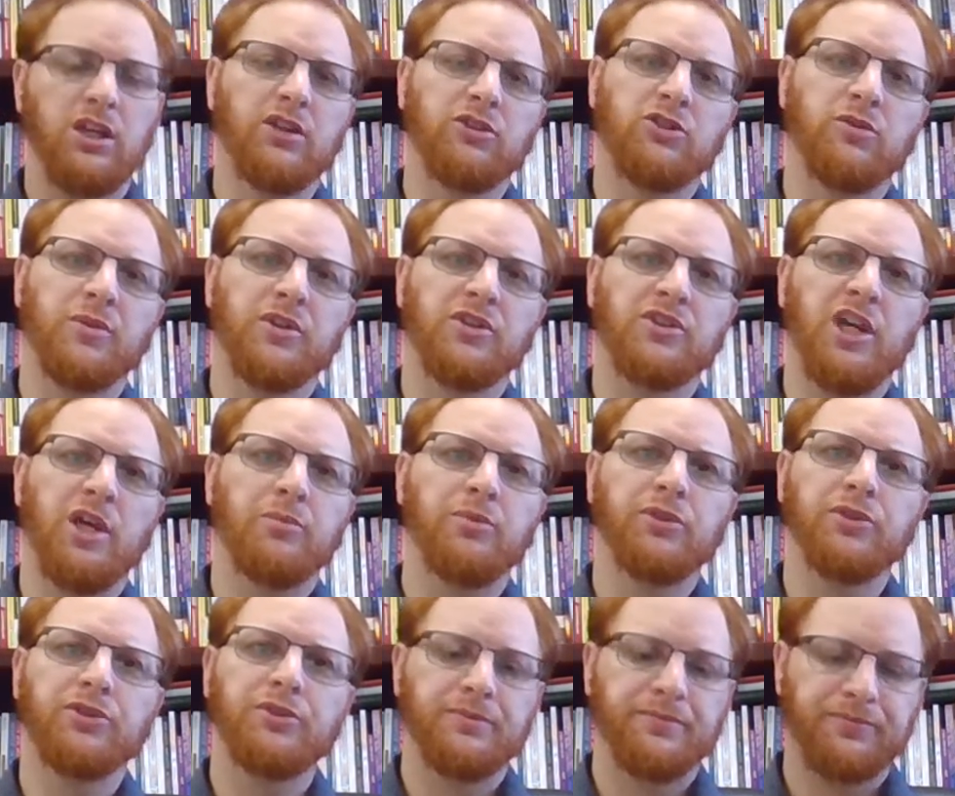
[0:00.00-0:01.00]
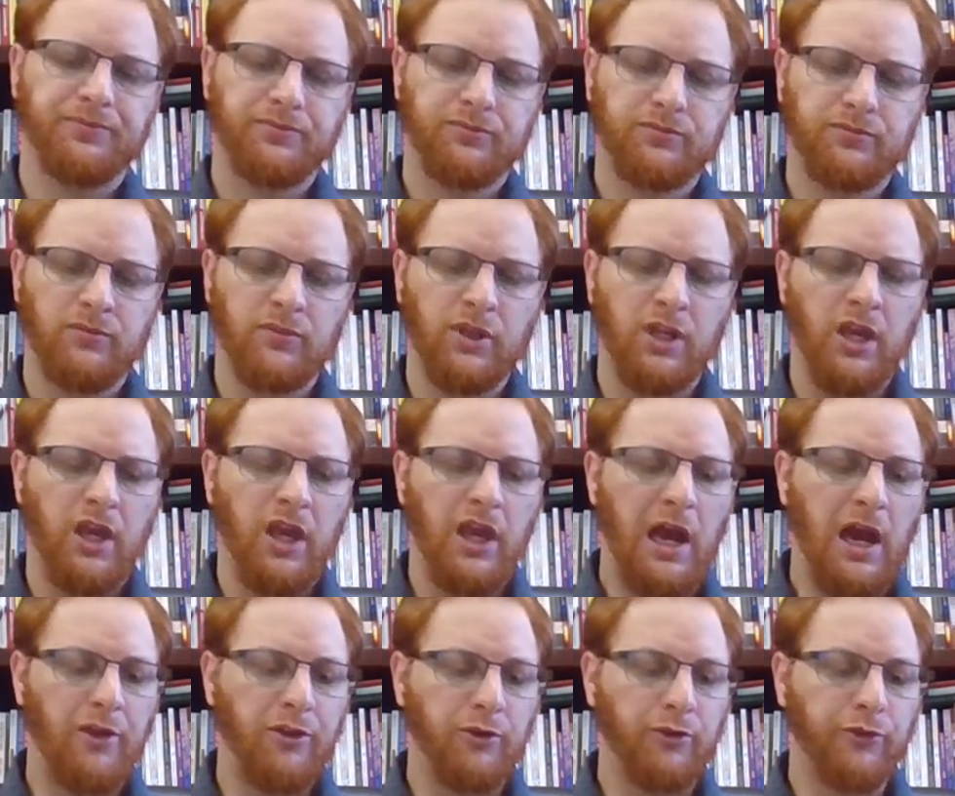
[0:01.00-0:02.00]
Give some examples:
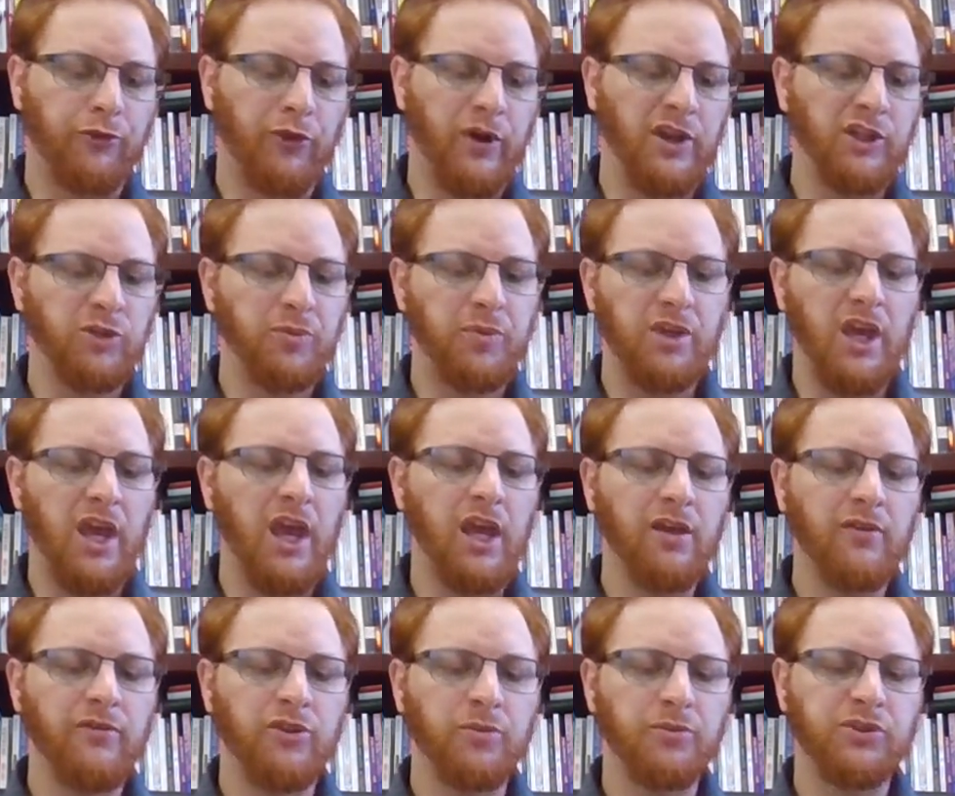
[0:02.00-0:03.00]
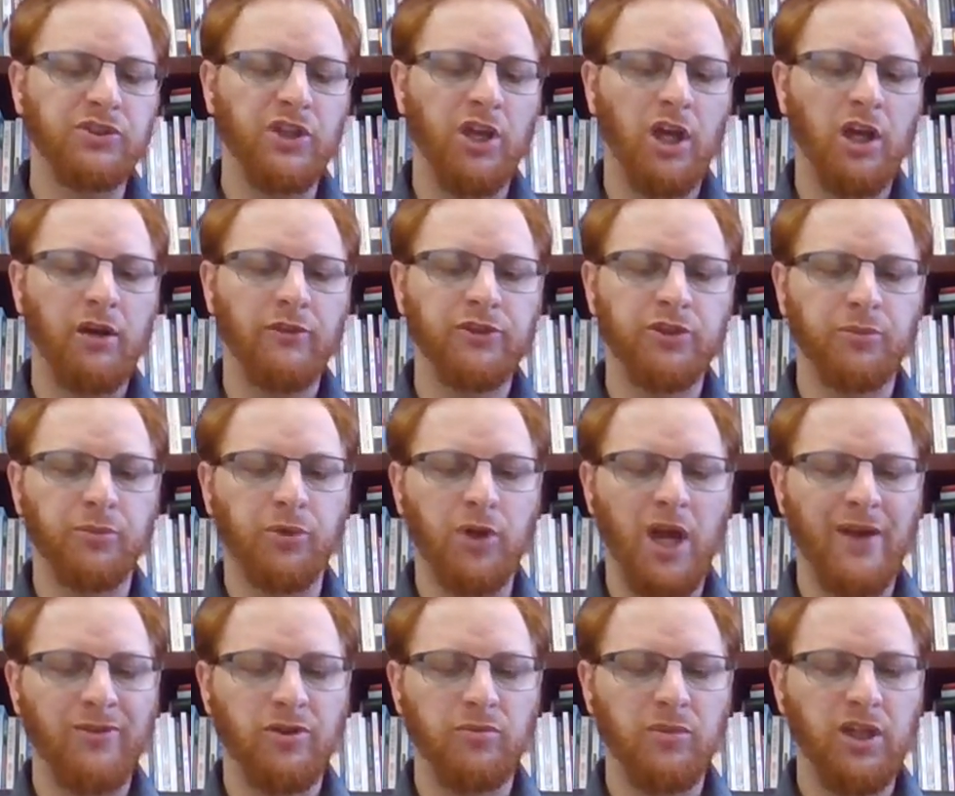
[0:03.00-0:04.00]
how their friends behave themselves in
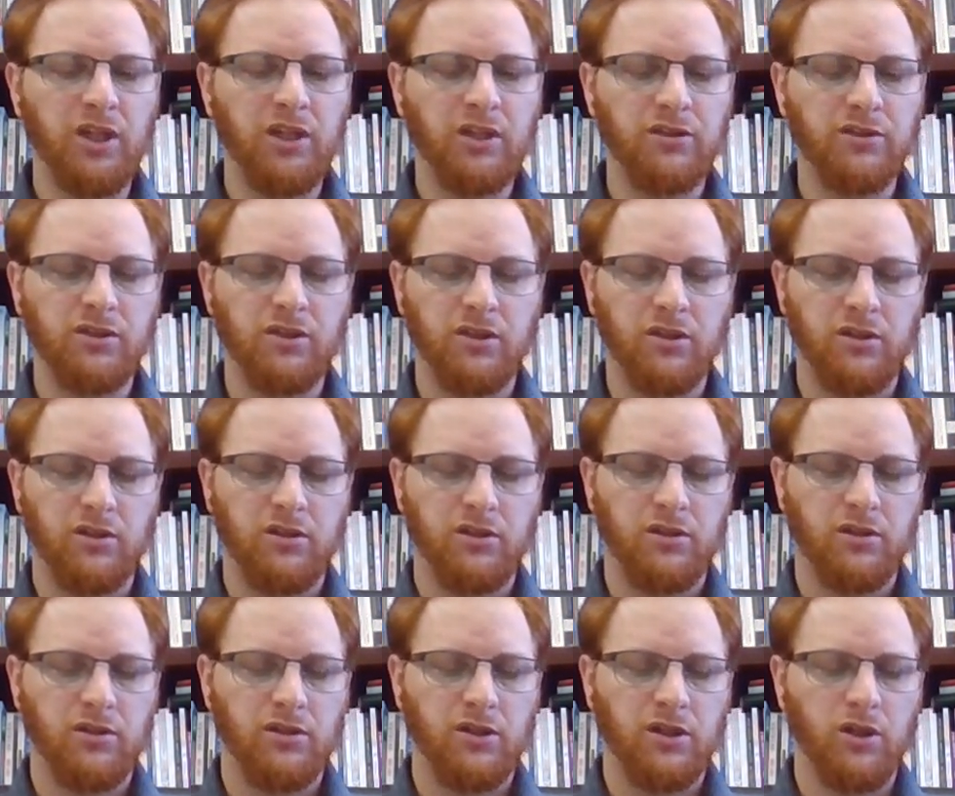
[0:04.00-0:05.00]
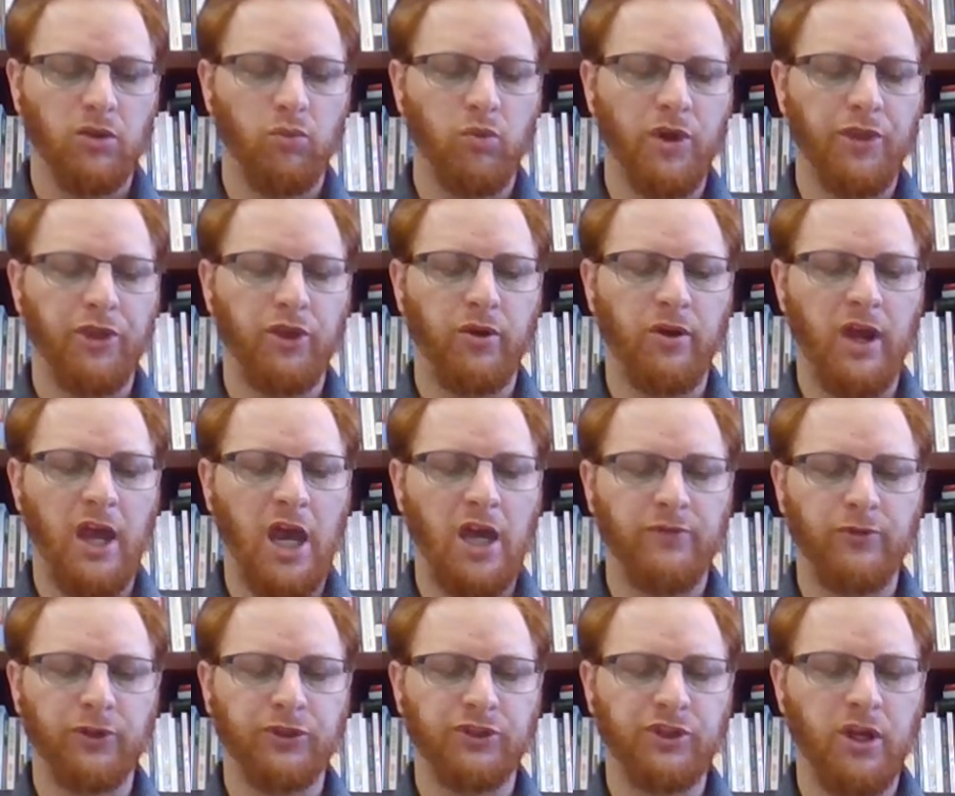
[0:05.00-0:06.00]
private meetings, what their
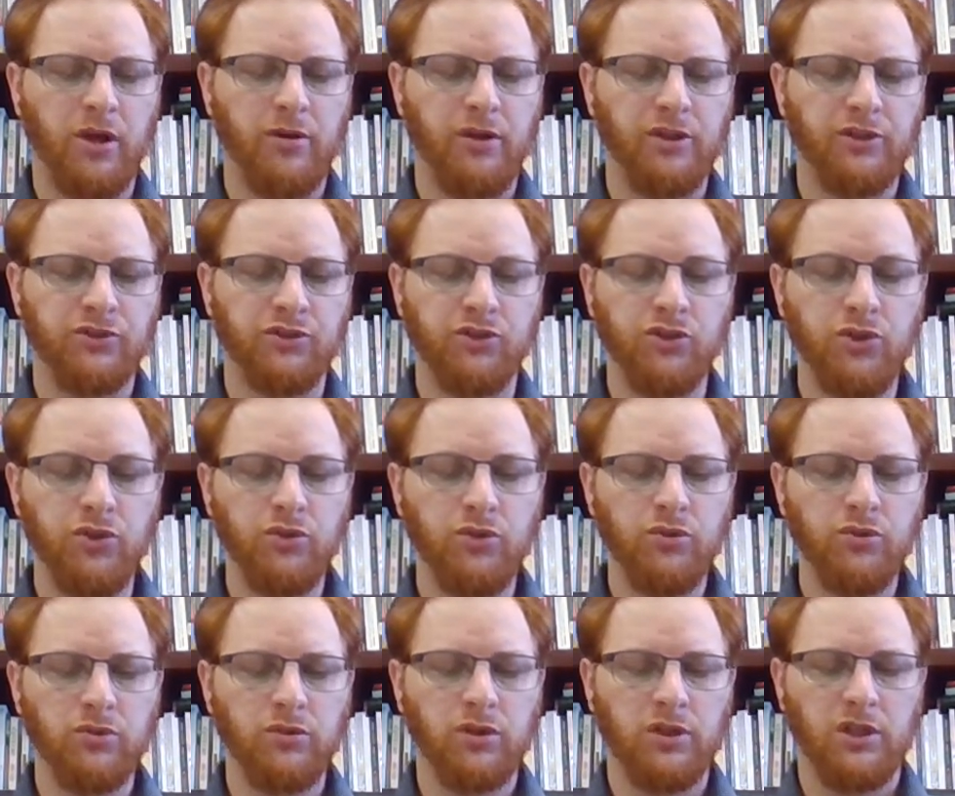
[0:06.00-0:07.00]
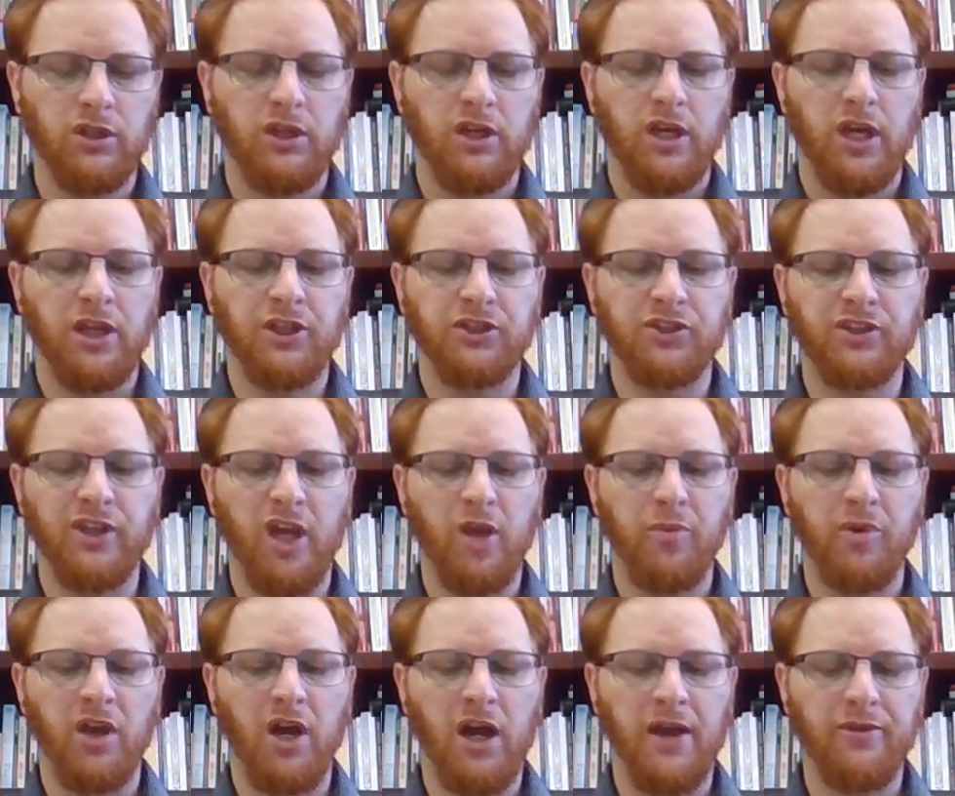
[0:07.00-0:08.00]
adversaries do and
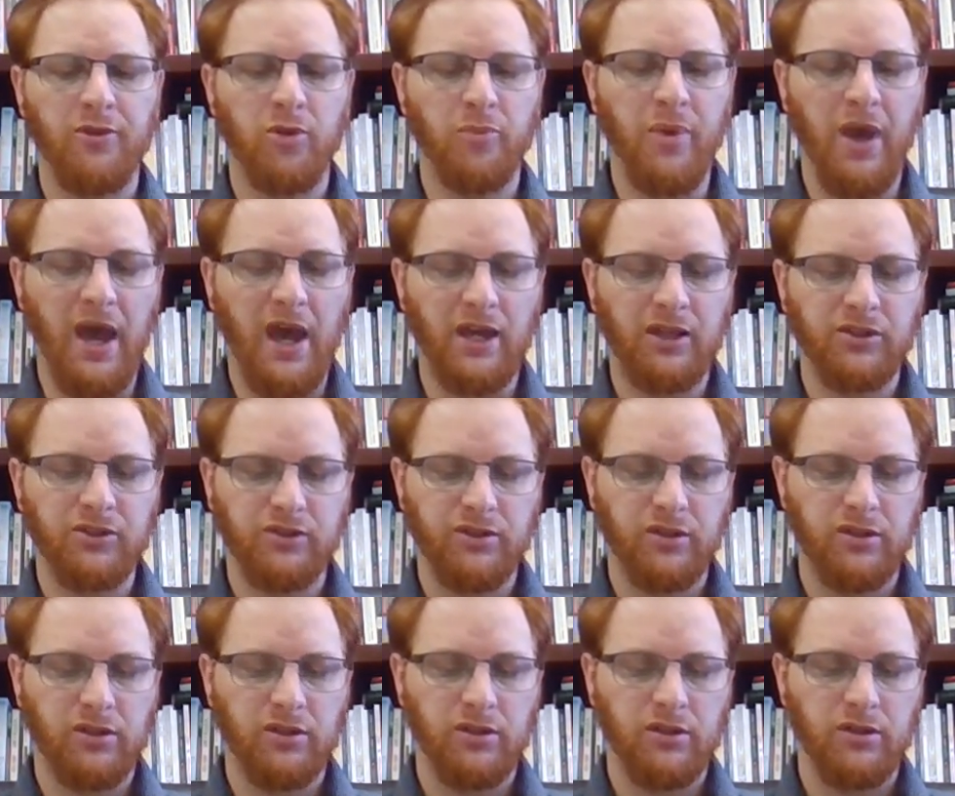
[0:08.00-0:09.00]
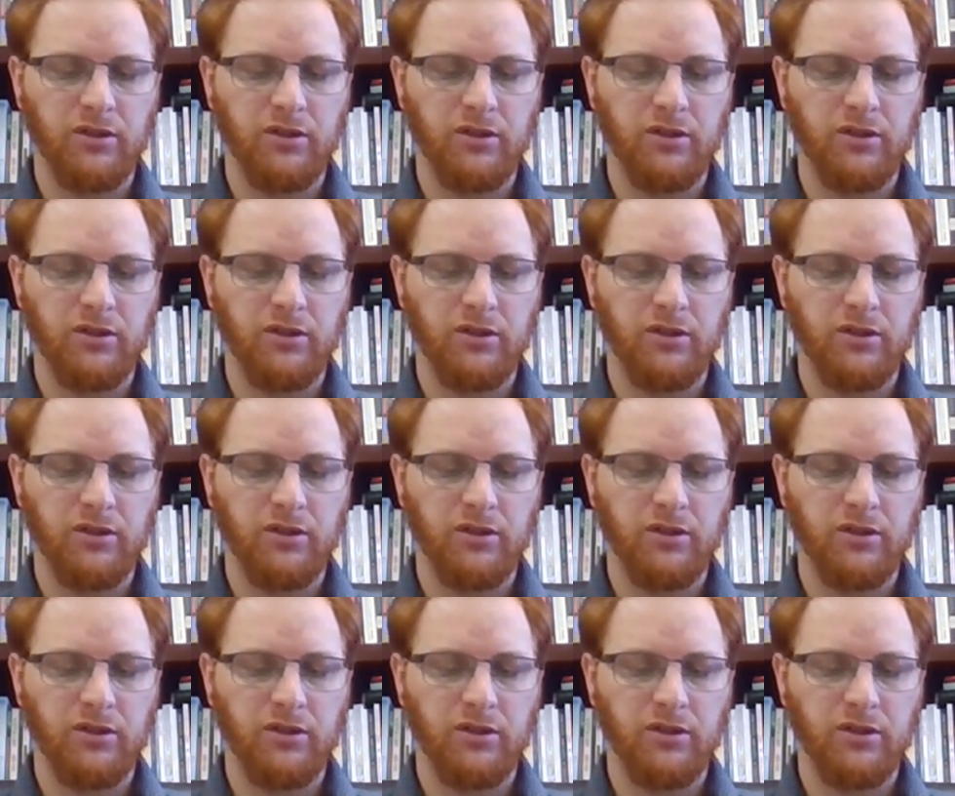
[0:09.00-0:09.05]
say behind their backs,